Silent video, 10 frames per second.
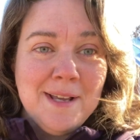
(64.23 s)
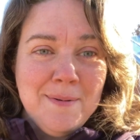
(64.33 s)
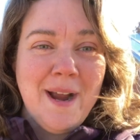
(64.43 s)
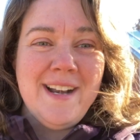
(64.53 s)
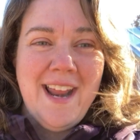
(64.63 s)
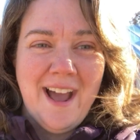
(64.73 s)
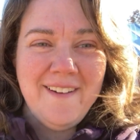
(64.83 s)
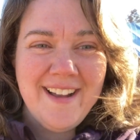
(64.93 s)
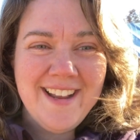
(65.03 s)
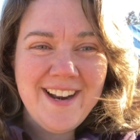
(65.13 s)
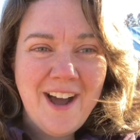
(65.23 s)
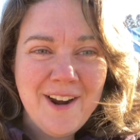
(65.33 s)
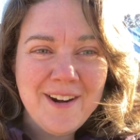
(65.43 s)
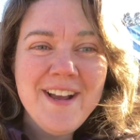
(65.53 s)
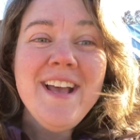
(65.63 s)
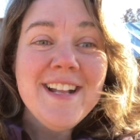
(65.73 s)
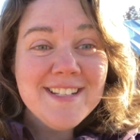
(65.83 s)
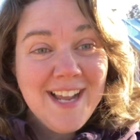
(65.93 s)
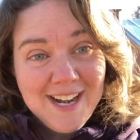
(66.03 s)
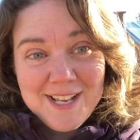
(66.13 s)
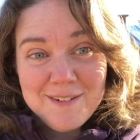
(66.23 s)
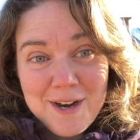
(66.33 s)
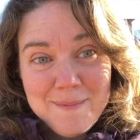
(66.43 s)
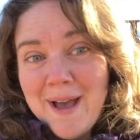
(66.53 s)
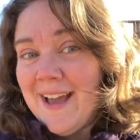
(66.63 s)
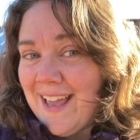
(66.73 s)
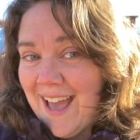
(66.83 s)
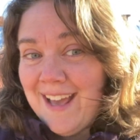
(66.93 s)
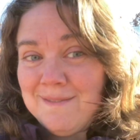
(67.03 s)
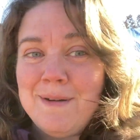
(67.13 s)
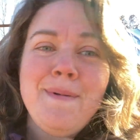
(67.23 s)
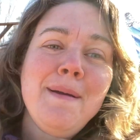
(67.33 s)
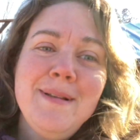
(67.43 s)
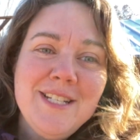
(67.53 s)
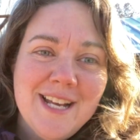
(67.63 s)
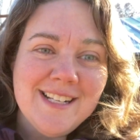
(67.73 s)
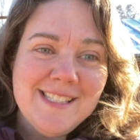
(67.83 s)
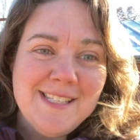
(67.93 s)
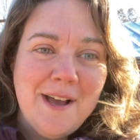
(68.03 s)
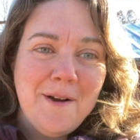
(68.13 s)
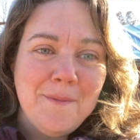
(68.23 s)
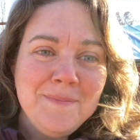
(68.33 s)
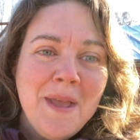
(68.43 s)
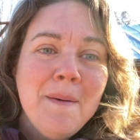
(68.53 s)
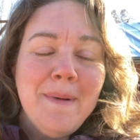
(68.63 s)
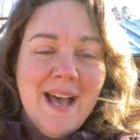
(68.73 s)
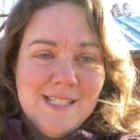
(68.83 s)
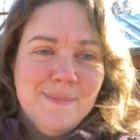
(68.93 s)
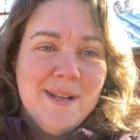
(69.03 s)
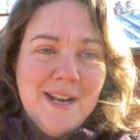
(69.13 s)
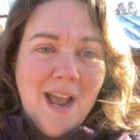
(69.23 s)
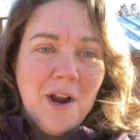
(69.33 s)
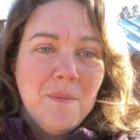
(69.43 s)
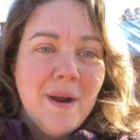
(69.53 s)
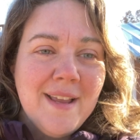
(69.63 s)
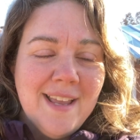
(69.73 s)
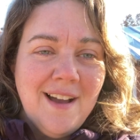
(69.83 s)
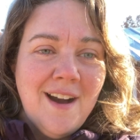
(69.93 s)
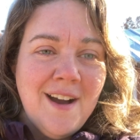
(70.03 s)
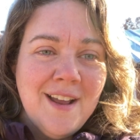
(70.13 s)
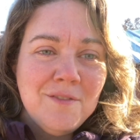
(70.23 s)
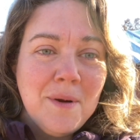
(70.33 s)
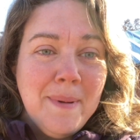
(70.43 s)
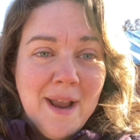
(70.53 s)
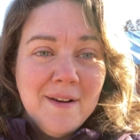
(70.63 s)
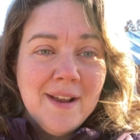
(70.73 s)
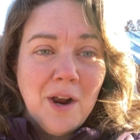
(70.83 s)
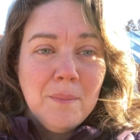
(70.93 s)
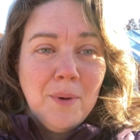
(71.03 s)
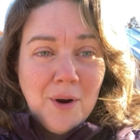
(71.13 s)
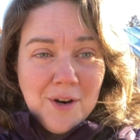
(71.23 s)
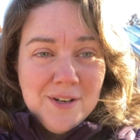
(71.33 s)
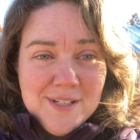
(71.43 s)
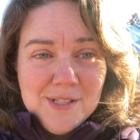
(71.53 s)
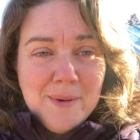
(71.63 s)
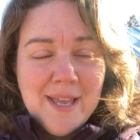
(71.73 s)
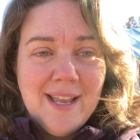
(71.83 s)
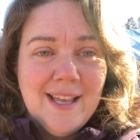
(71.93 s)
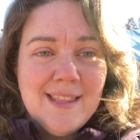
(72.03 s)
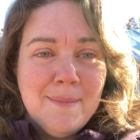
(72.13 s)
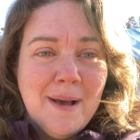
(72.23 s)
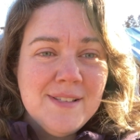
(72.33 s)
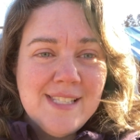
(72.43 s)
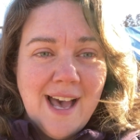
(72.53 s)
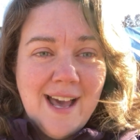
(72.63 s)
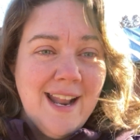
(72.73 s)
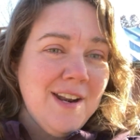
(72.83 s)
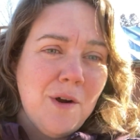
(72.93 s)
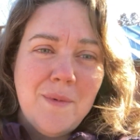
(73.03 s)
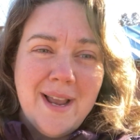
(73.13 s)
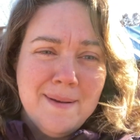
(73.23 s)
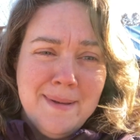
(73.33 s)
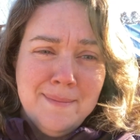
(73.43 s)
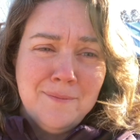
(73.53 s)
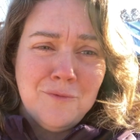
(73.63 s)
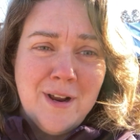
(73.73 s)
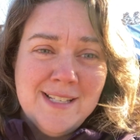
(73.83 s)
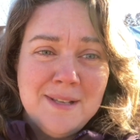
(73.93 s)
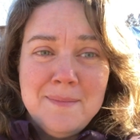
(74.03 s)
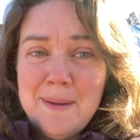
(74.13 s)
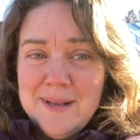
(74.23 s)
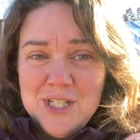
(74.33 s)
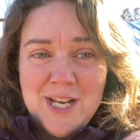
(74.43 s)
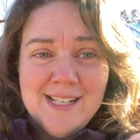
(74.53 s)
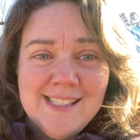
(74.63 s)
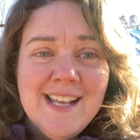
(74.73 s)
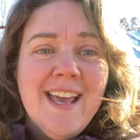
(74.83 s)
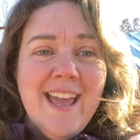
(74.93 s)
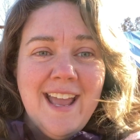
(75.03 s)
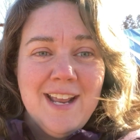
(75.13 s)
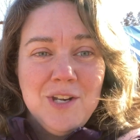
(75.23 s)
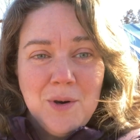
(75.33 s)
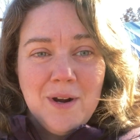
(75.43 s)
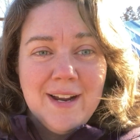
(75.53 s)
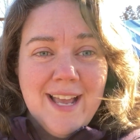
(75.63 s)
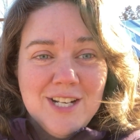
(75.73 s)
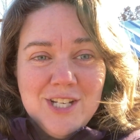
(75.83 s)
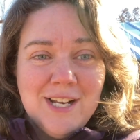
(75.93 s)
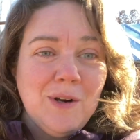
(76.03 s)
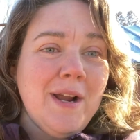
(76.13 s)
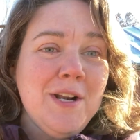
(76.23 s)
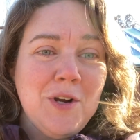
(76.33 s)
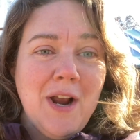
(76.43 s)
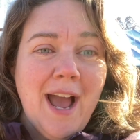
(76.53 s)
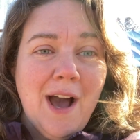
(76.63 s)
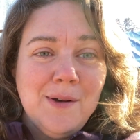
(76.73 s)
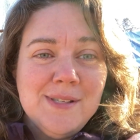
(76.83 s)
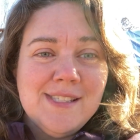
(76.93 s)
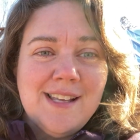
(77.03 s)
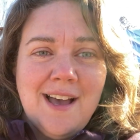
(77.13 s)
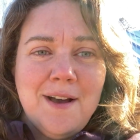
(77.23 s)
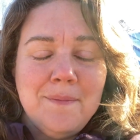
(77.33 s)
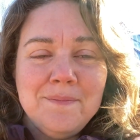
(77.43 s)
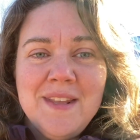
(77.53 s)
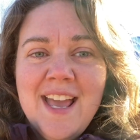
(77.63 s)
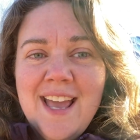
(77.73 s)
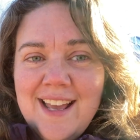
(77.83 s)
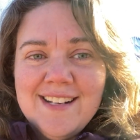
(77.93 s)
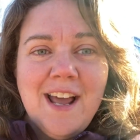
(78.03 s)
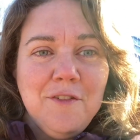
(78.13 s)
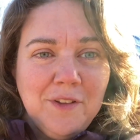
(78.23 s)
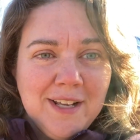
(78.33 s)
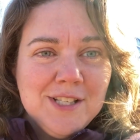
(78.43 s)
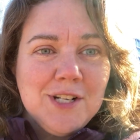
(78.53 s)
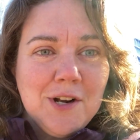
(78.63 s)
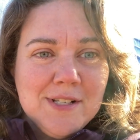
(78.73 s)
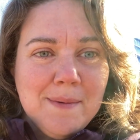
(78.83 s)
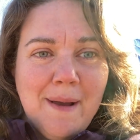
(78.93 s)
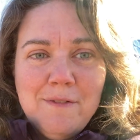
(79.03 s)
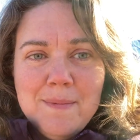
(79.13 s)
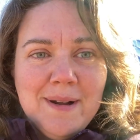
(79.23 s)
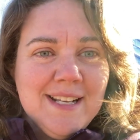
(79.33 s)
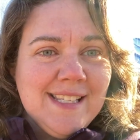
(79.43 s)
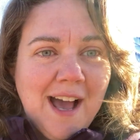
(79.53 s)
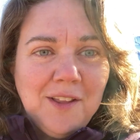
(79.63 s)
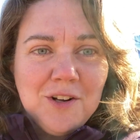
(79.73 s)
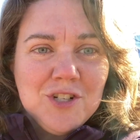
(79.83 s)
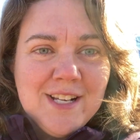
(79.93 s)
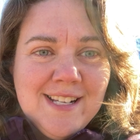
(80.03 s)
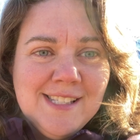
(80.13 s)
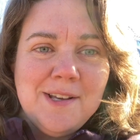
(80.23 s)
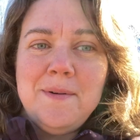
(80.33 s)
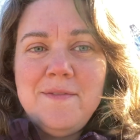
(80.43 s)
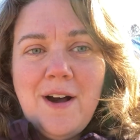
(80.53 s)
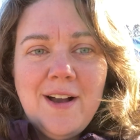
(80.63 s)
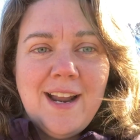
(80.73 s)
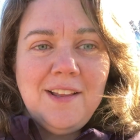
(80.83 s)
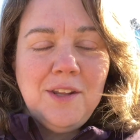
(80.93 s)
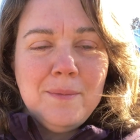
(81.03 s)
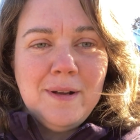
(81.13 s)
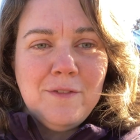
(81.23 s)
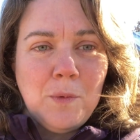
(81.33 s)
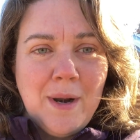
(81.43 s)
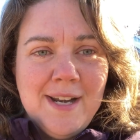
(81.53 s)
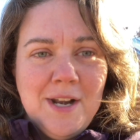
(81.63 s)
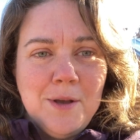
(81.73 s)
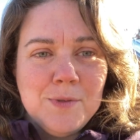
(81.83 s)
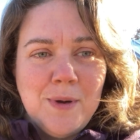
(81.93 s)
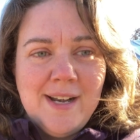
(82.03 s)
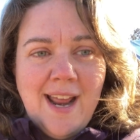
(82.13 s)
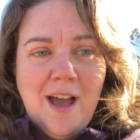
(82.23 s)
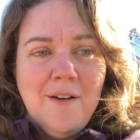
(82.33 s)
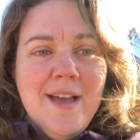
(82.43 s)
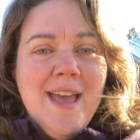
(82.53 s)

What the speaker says: them right now in our dining room again with baby chicks. So my husband and I are working on repairing our barn so we can get them outside. I don't recommend raising baby chicks in your kitchen or in your house. It definitely stirs up everybody's allergies, so we've all got a little bit of a runny nose right now.